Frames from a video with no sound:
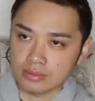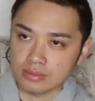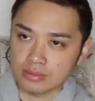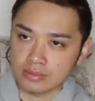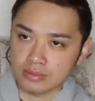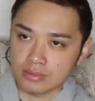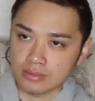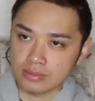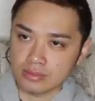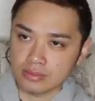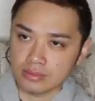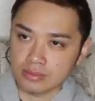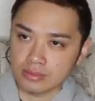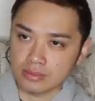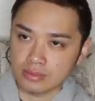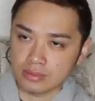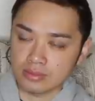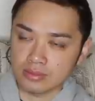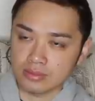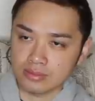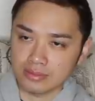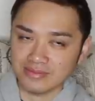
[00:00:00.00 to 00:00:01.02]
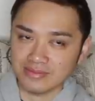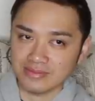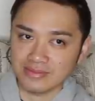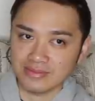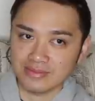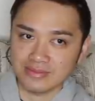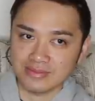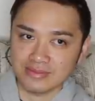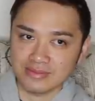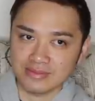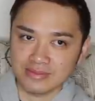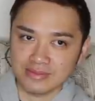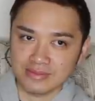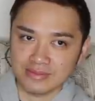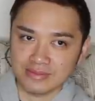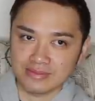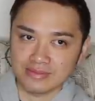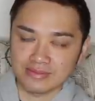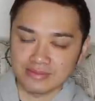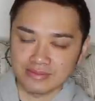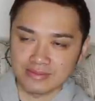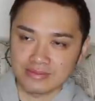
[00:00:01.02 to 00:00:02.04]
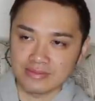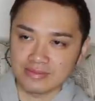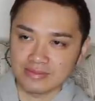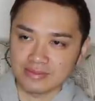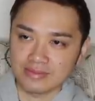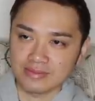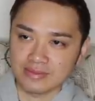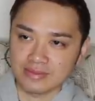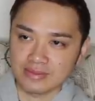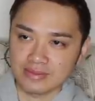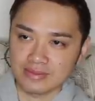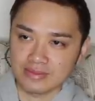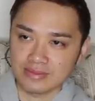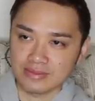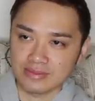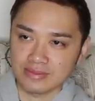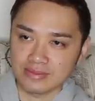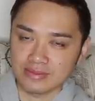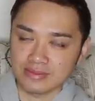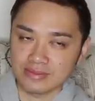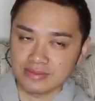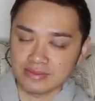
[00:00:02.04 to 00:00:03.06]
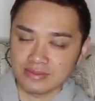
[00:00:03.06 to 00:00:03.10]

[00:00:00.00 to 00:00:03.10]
(not speaking)